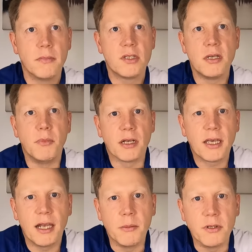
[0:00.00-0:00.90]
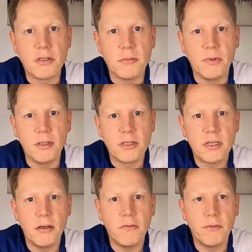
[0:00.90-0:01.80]
similar caliber to
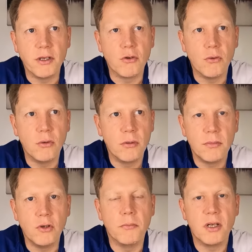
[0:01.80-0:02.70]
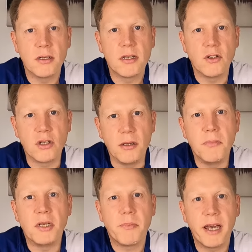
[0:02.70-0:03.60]
myself, where you're essentially a
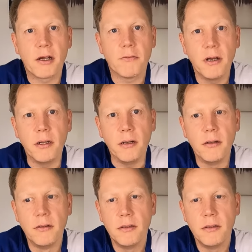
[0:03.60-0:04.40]
mid-pack runner,